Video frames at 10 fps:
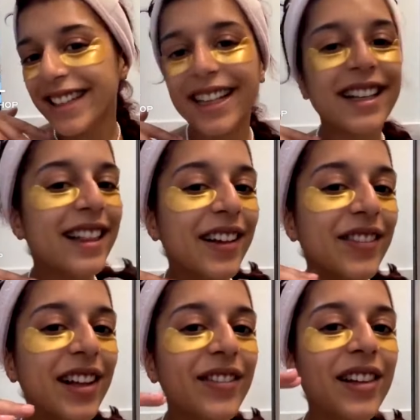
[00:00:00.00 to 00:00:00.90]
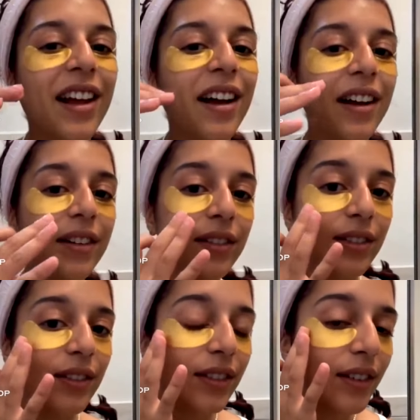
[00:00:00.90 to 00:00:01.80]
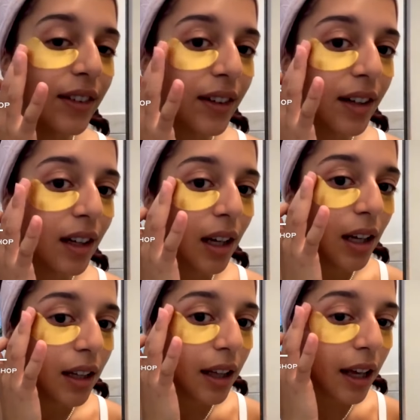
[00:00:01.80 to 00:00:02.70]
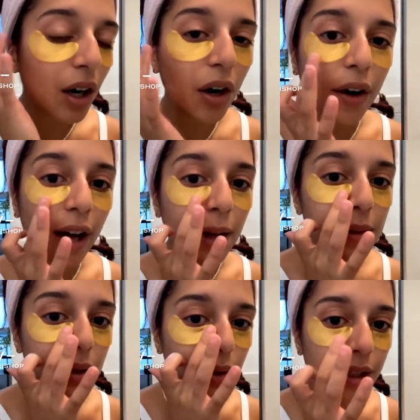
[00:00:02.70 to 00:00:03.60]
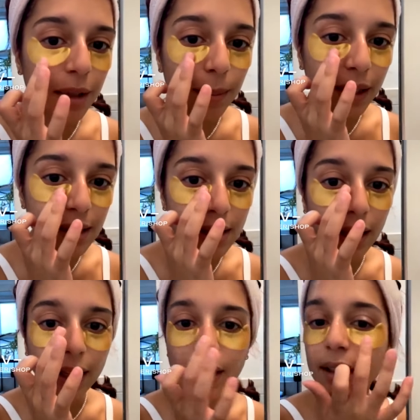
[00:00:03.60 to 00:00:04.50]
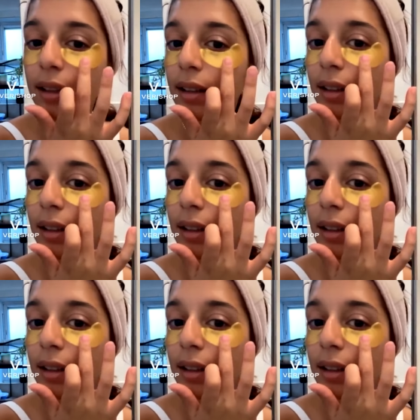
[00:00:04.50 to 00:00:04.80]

I love, love, love. They are absolutely amazing.